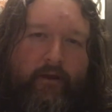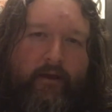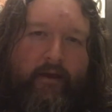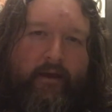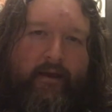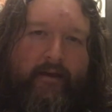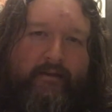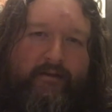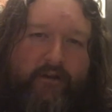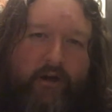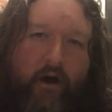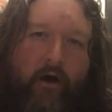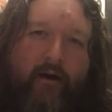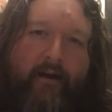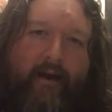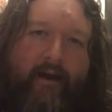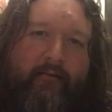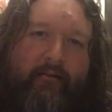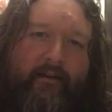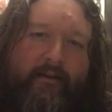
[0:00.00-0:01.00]
He's got
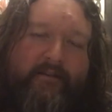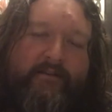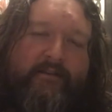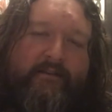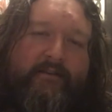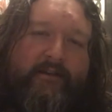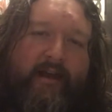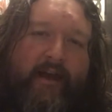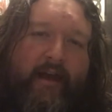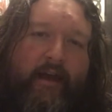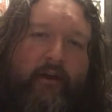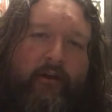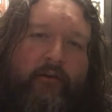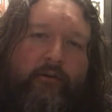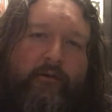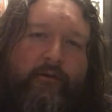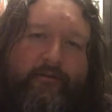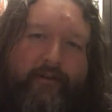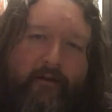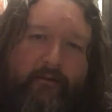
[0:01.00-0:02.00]
characters here
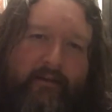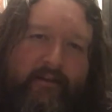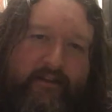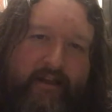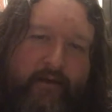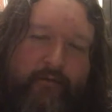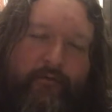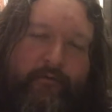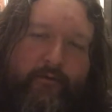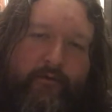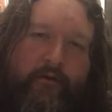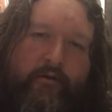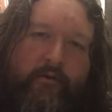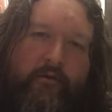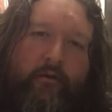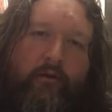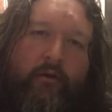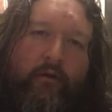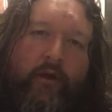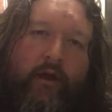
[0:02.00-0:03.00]
who are very different
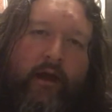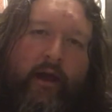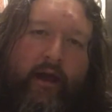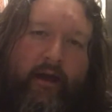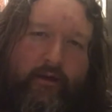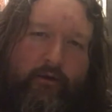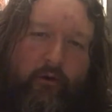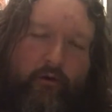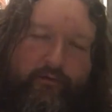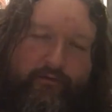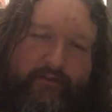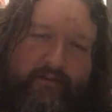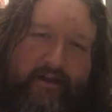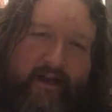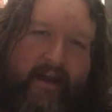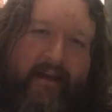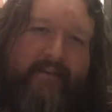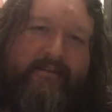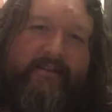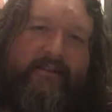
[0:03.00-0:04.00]
and who often
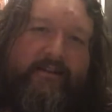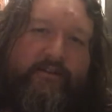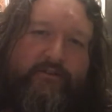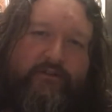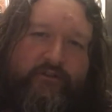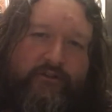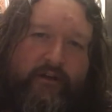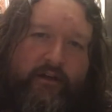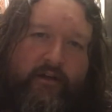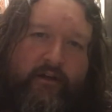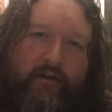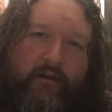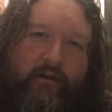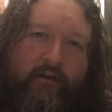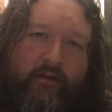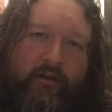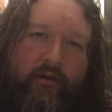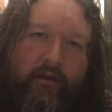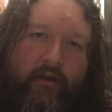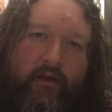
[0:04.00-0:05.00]
hate each other,
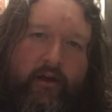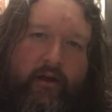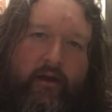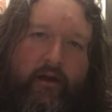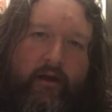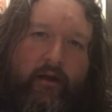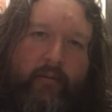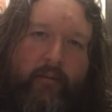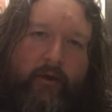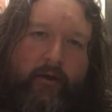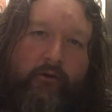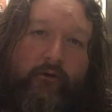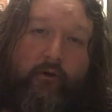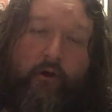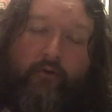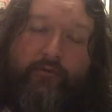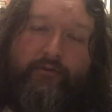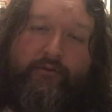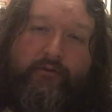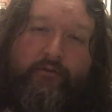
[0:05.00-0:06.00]
and who are
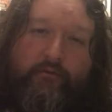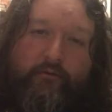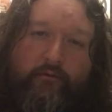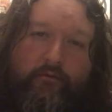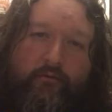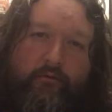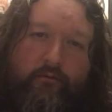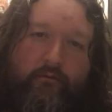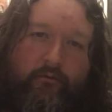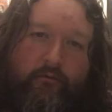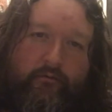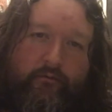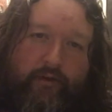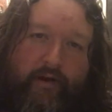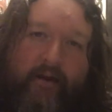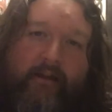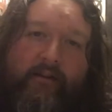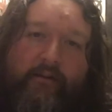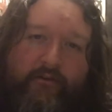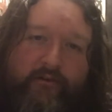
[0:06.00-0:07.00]
often
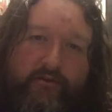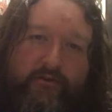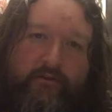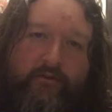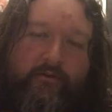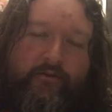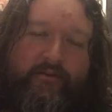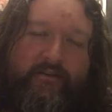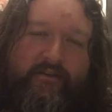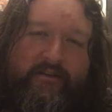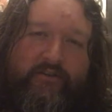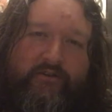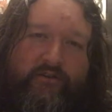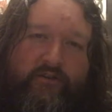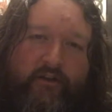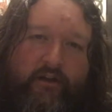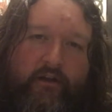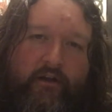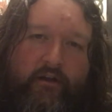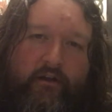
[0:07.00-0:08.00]
violent towards each
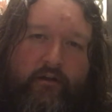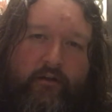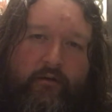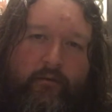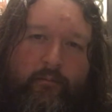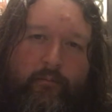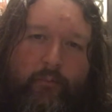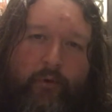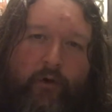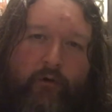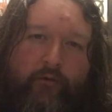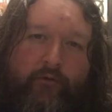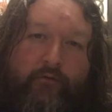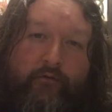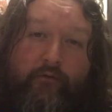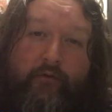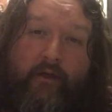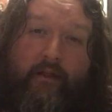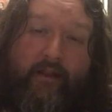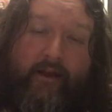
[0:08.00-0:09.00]
other, both
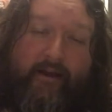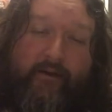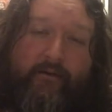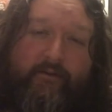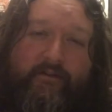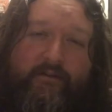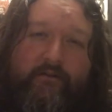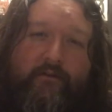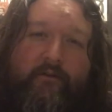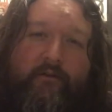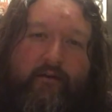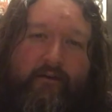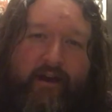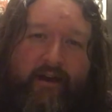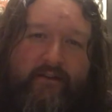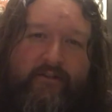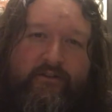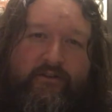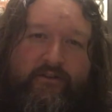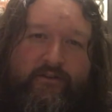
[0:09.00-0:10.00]
through their language and through their
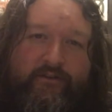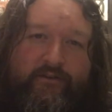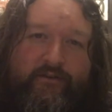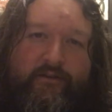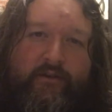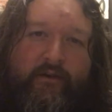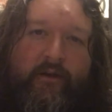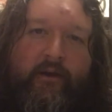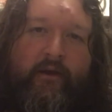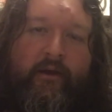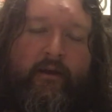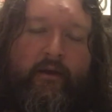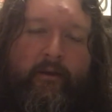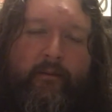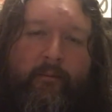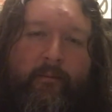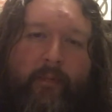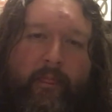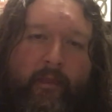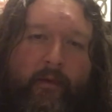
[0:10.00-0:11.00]
actions.
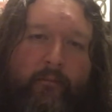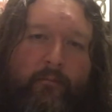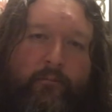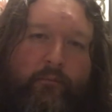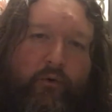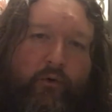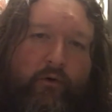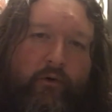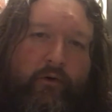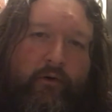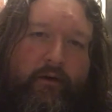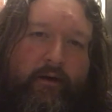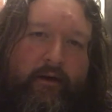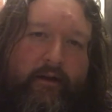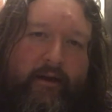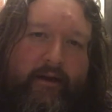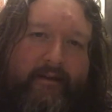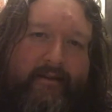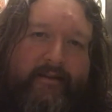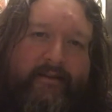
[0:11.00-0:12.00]
But
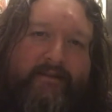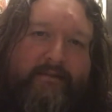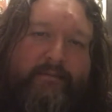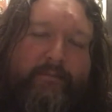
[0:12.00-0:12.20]
in this